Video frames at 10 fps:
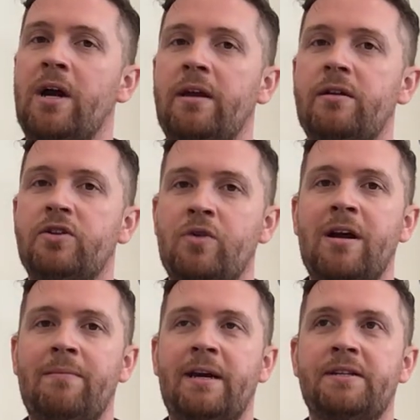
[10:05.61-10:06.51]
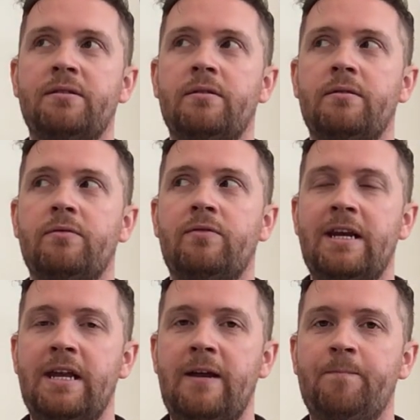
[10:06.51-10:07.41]
Let's try our best.
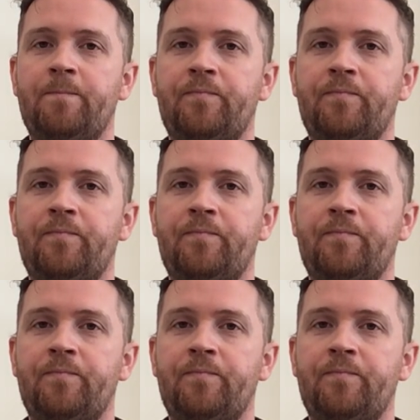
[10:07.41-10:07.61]
Ready?